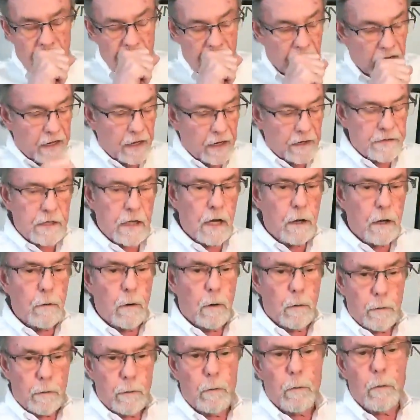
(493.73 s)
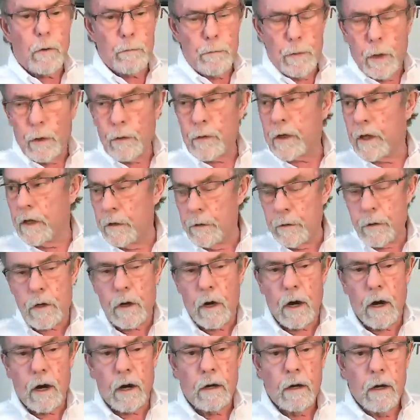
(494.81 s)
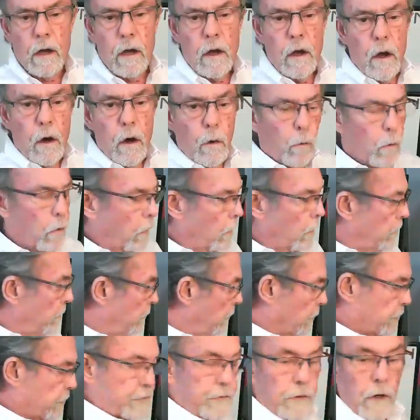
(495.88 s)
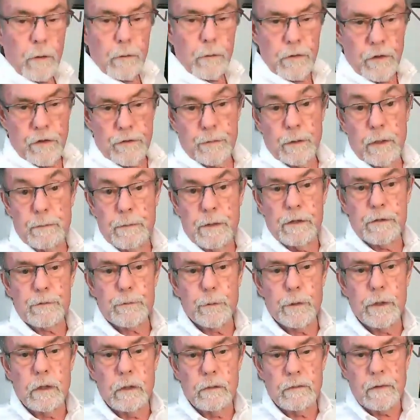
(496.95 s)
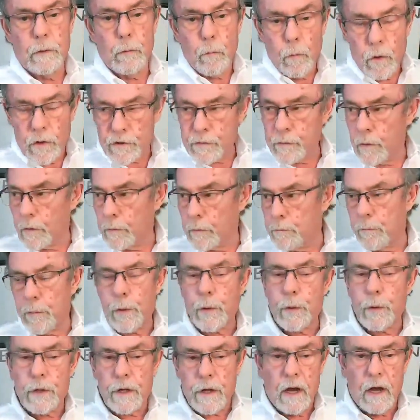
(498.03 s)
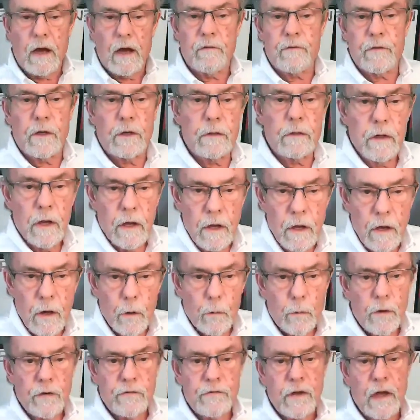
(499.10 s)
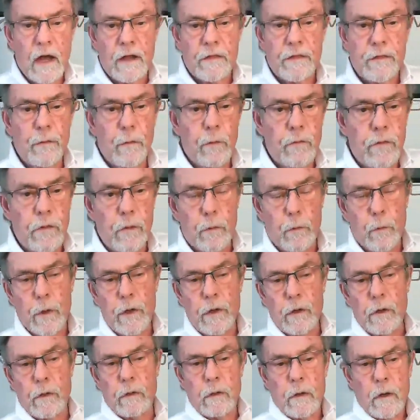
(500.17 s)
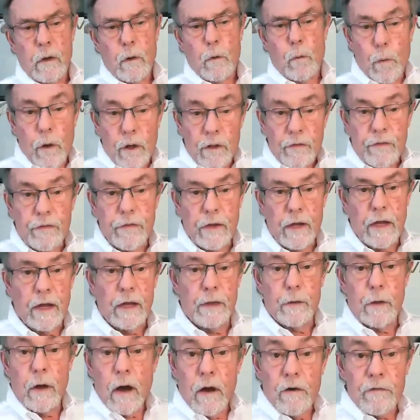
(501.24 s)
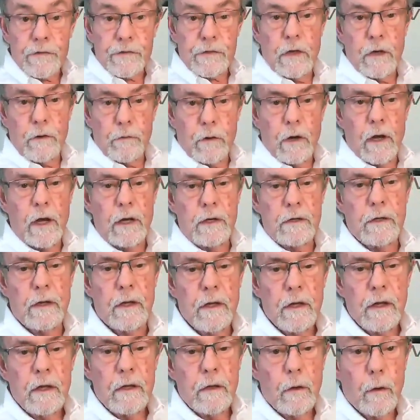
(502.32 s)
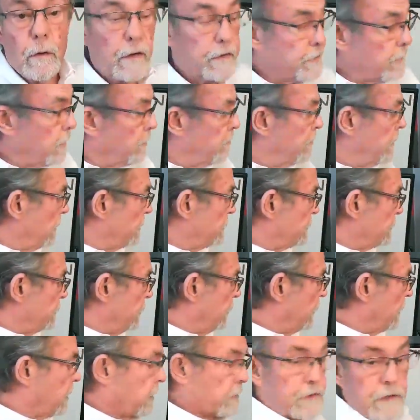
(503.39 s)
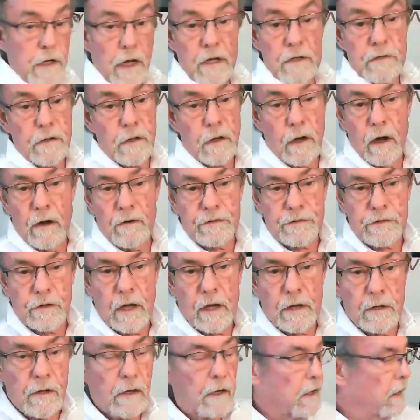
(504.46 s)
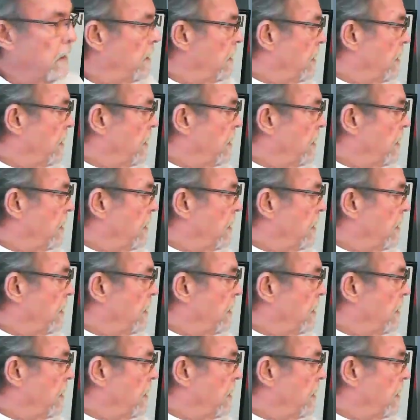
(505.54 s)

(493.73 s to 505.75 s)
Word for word: like I say, when we're, we're building a new car, we'll, we'll start with a three-piece wheel. And then once we're pretty confident we've got the, the wheel width and the offset right, well, that's something else too. You can change the offset